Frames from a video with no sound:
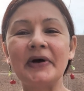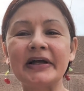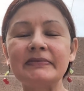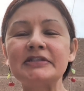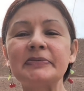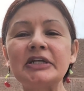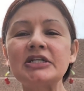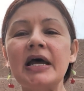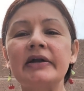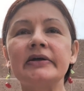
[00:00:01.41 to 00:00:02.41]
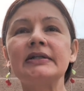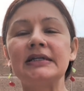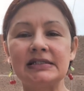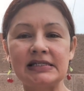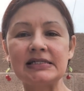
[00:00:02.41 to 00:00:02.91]
Welcome to my channel,
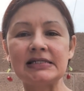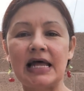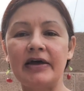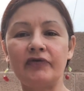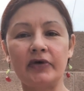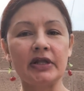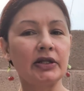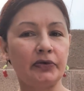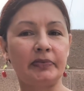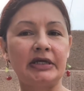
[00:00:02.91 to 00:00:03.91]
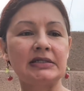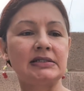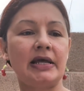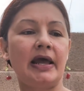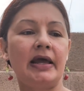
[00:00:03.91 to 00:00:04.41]
Lindsay's Life with Lupus
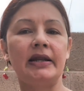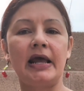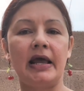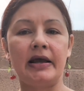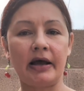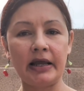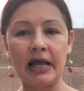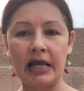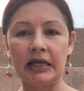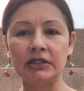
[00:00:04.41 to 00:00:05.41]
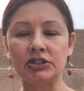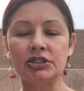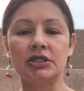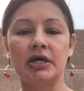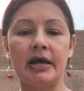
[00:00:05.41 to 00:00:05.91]
and
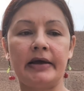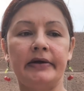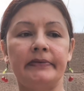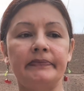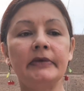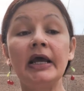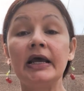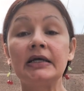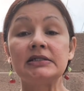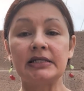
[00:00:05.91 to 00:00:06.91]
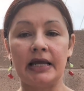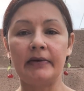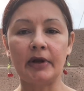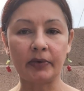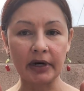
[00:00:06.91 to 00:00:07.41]
AIH. Today
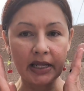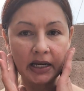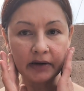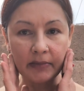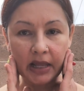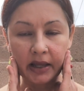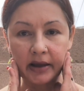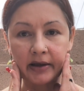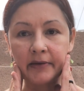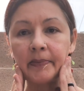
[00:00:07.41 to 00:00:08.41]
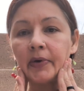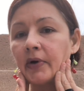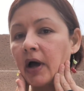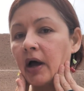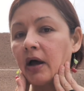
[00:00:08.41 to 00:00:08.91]
I'm not wearing any makeup.
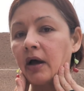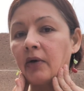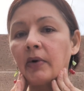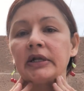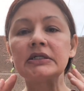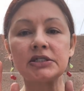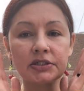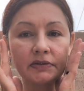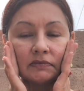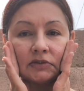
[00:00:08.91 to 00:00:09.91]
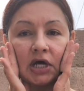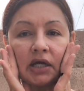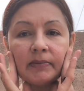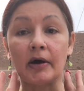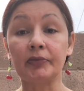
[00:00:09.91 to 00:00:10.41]
I wanted to
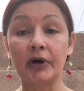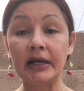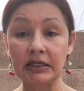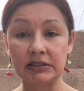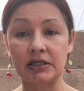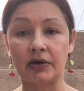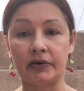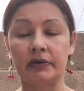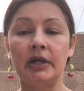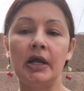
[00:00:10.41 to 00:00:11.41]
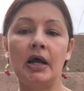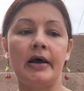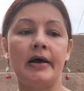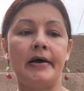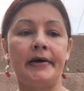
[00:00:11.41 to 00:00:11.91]
talk about prednisone.
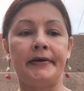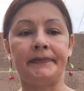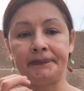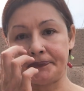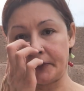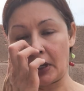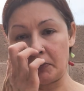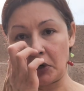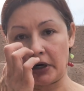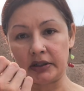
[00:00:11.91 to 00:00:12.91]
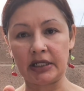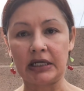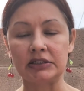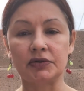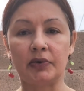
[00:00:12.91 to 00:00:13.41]
I'm currently
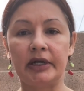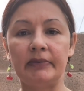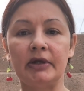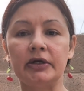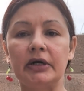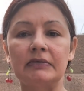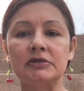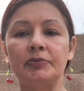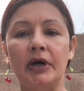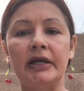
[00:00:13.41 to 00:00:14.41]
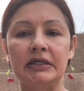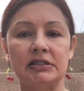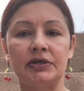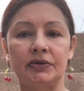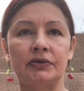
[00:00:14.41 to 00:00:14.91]
on 20 milligrams of
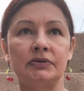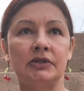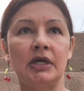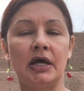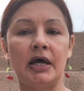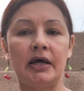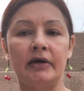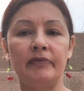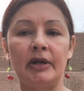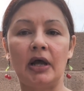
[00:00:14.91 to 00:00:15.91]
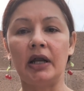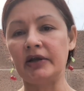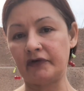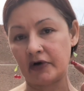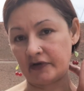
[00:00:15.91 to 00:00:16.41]
prednisone. I've been on
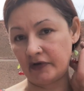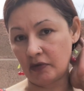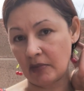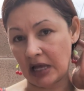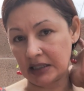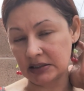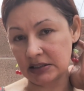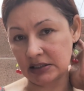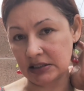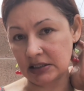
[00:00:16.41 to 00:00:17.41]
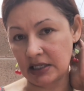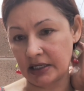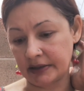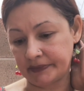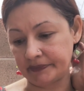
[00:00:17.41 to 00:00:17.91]
it for a few months
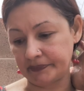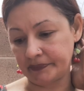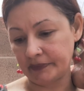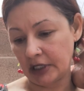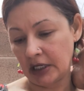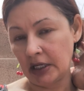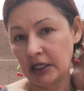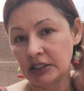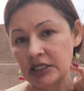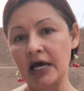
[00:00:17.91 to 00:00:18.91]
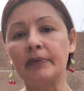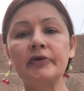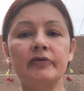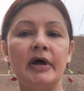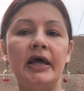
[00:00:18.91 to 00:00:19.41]
to help
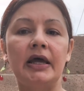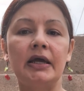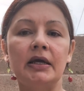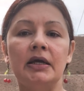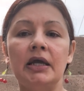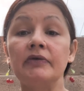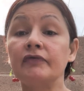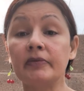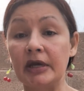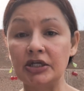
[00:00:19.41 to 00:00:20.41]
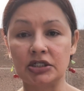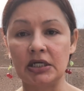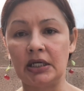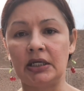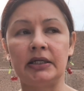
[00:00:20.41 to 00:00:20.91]
with my
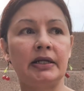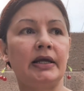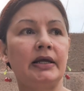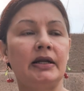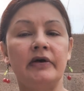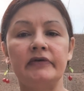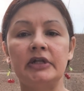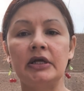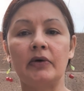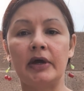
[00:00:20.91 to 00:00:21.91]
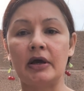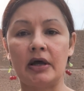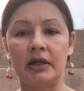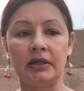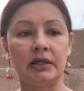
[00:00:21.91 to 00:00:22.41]
inflammation and everything going
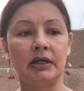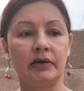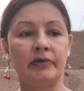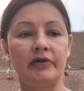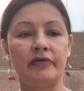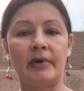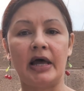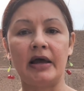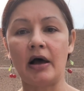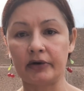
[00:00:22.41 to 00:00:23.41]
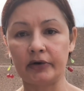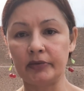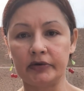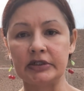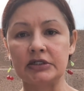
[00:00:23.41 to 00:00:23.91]
on with my
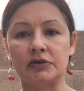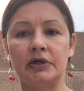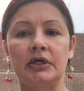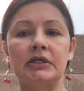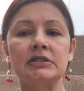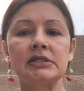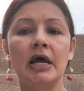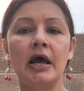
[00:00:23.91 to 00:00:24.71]
autoimmune disorders.